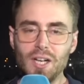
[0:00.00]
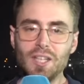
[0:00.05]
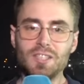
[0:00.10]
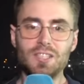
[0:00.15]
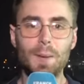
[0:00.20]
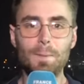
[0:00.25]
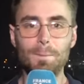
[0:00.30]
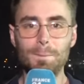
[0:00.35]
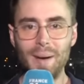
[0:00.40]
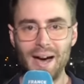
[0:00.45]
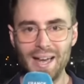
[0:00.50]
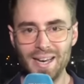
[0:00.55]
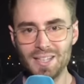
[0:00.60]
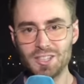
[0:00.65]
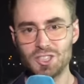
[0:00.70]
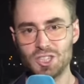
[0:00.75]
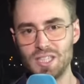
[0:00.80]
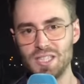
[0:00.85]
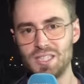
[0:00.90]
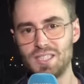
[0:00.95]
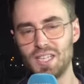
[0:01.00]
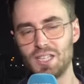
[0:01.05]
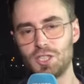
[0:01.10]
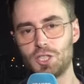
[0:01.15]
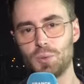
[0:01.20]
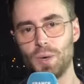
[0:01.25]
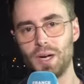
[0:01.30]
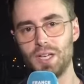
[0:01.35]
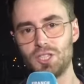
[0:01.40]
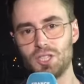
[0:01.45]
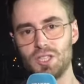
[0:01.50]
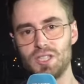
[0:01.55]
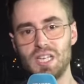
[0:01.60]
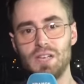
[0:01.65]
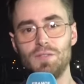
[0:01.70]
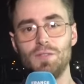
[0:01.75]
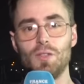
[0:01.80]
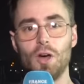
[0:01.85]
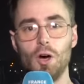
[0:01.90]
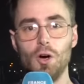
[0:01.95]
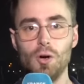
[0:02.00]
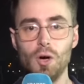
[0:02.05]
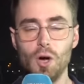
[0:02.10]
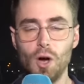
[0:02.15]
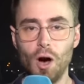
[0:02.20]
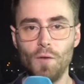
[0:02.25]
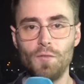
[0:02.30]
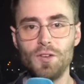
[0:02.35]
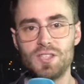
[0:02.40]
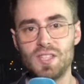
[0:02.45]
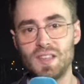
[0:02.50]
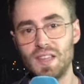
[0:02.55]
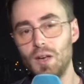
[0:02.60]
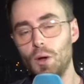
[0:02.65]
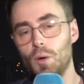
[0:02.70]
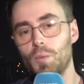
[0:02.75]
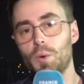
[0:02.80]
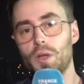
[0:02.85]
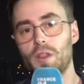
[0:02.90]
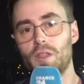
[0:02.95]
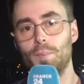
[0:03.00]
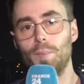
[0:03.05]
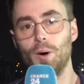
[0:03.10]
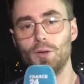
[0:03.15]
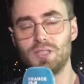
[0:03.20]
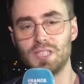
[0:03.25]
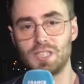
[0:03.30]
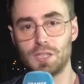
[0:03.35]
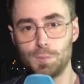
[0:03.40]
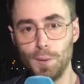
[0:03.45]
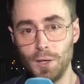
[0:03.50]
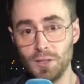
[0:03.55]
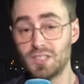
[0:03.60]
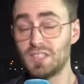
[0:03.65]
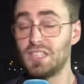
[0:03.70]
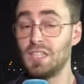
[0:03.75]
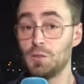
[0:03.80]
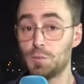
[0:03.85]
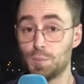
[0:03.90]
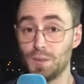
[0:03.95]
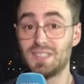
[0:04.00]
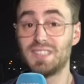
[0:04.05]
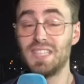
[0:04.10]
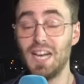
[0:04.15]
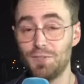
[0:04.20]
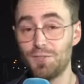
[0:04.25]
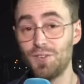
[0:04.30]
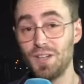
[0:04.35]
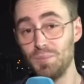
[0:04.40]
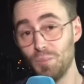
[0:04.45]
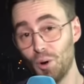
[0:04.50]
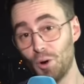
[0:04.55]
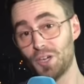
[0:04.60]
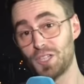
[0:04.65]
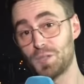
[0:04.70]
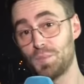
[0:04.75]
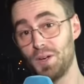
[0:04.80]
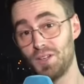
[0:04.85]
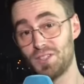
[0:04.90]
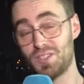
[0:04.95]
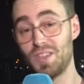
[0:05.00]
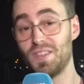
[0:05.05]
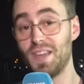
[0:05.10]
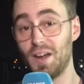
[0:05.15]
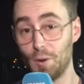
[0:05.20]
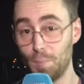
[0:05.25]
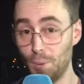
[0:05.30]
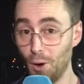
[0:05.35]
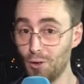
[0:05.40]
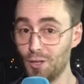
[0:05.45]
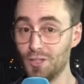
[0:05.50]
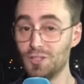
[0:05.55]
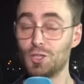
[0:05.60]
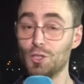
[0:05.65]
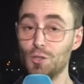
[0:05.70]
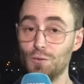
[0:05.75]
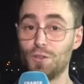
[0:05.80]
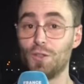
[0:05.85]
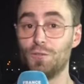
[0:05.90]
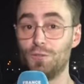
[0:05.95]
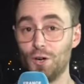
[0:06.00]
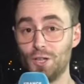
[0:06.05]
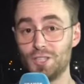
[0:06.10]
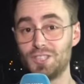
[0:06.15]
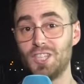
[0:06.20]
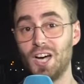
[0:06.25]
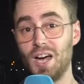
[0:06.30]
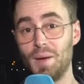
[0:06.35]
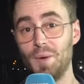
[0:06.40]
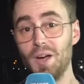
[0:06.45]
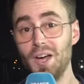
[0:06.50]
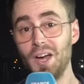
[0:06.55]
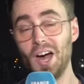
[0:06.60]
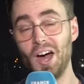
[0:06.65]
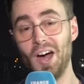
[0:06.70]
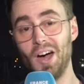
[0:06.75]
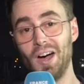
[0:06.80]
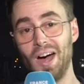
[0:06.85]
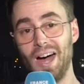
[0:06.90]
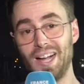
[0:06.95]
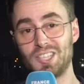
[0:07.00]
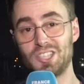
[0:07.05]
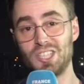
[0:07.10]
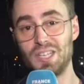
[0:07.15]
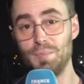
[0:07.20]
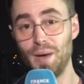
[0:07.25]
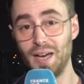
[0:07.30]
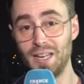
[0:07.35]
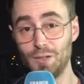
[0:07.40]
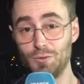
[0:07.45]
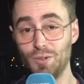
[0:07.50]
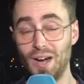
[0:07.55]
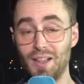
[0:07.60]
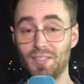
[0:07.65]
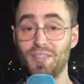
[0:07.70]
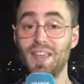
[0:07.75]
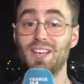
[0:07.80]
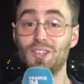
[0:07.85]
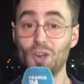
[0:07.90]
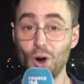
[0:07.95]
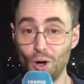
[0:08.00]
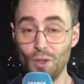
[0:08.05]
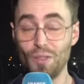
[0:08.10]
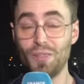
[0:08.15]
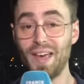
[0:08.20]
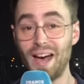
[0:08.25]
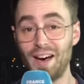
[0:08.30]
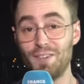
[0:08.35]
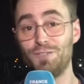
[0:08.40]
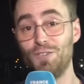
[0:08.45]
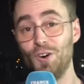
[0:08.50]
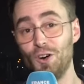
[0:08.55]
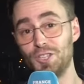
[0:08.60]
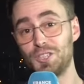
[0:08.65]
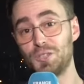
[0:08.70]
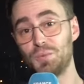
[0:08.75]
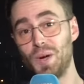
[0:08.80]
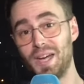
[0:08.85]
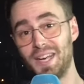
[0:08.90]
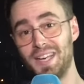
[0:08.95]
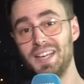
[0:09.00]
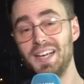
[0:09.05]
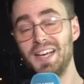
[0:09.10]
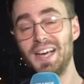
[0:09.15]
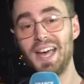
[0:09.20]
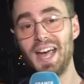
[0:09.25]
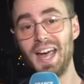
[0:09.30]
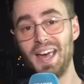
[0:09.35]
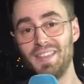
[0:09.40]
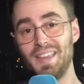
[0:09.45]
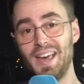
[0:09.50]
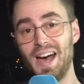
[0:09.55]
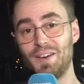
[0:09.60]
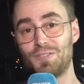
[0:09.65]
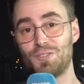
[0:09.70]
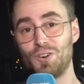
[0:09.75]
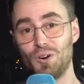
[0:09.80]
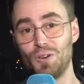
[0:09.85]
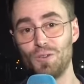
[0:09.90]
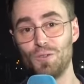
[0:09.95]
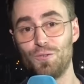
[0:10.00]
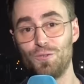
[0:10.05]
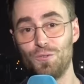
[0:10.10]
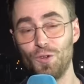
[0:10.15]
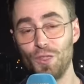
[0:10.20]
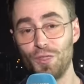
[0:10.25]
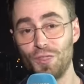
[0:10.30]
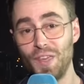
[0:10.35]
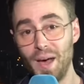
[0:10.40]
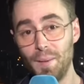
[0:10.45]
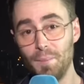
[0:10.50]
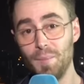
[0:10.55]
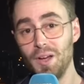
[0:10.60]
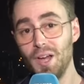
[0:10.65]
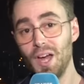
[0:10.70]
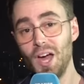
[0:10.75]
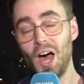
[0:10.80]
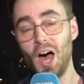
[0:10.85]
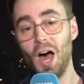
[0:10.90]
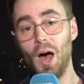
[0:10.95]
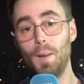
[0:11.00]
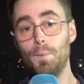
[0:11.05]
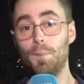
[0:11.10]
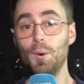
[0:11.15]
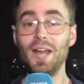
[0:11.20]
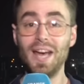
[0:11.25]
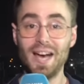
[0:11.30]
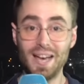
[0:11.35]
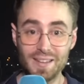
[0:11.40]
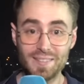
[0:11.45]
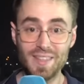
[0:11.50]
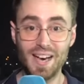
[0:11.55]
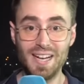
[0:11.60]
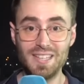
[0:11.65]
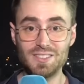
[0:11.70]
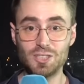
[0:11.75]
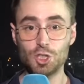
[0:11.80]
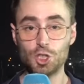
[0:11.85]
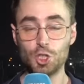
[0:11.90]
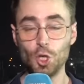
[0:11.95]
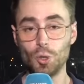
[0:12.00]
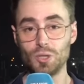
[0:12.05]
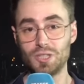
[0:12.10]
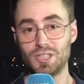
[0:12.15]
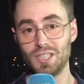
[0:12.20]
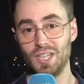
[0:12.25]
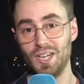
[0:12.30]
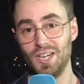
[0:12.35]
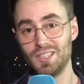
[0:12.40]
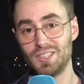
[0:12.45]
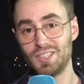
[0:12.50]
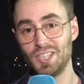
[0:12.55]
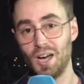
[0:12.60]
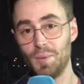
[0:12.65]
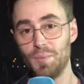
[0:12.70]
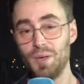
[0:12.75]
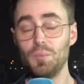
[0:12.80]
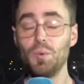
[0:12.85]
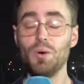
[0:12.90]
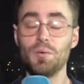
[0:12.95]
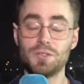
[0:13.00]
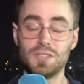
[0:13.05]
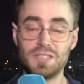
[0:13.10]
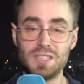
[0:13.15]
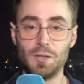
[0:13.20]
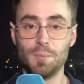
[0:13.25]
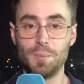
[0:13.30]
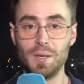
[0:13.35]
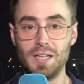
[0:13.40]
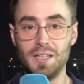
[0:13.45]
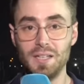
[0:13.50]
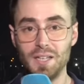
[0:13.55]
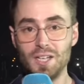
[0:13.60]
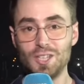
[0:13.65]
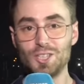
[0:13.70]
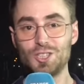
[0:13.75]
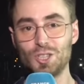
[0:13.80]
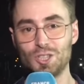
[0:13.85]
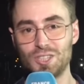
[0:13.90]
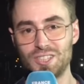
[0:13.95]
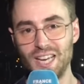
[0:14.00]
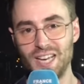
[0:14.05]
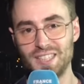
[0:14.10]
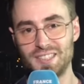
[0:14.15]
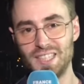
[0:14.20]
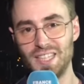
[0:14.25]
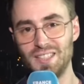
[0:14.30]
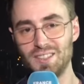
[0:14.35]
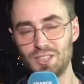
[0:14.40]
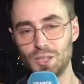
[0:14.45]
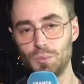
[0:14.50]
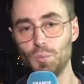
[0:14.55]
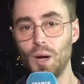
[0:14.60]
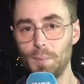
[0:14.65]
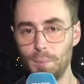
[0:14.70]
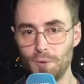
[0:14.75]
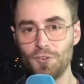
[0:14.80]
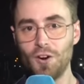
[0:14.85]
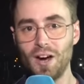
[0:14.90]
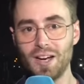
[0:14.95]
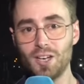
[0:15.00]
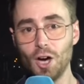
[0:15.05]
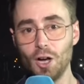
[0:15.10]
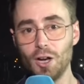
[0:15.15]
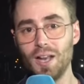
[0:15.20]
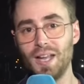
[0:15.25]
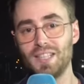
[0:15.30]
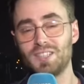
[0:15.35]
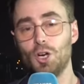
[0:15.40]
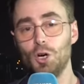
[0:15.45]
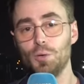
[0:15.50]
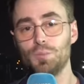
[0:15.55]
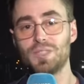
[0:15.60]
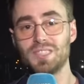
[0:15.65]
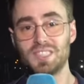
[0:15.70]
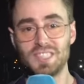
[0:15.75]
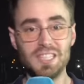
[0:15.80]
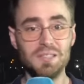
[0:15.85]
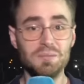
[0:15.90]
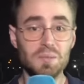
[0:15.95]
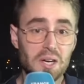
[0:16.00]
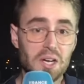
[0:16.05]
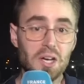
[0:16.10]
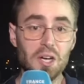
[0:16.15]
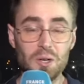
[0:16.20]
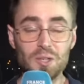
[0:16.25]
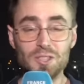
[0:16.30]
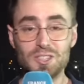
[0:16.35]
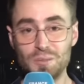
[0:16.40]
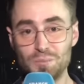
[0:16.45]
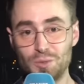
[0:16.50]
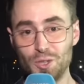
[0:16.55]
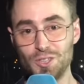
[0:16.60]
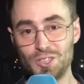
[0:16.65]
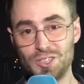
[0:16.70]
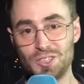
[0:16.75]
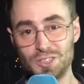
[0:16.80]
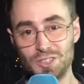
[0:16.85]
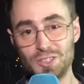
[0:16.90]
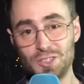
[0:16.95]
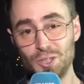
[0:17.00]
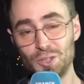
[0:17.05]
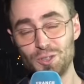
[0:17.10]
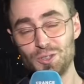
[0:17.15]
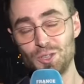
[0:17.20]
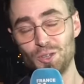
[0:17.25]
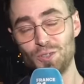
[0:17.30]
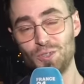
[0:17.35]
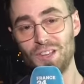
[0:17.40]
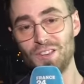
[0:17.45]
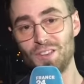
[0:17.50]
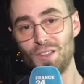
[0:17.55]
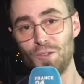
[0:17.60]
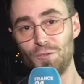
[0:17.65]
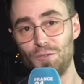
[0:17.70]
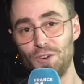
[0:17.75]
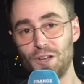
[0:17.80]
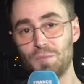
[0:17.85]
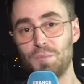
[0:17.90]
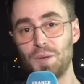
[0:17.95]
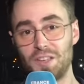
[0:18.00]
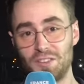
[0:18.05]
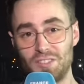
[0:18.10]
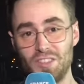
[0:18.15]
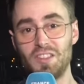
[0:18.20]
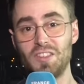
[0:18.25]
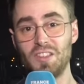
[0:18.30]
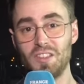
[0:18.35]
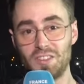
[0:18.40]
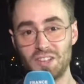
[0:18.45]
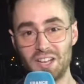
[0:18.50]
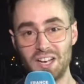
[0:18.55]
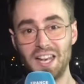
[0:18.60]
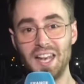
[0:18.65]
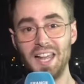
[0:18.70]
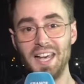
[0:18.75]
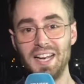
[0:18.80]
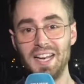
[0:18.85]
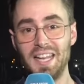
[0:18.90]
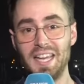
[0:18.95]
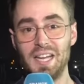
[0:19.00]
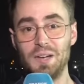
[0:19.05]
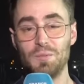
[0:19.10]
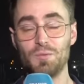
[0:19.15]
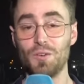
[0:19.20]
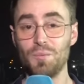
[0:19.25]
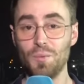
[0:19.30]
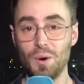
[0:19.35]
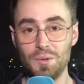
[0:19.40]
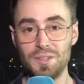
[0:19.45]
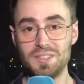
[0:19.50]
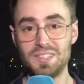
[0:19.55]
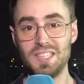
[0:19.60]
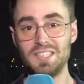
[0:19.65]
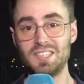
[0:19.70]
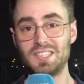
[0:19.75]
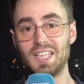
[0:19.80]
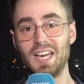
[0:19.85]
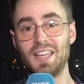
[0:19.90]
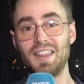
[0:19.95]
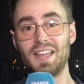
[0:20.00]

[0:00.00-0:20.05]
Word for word: to manage these situations, even though obviously they're not one of the most experienced teams, but definitely more experienced than their opponents, who for the first time uh, actually made it round. They got that first win in the AFCON for them, uh, but uh, that is a short uh, time, and it will still be success in some way. But for Angola, let's hope to see some good, good, good things on the field, because this is clearly, from what we've seen today,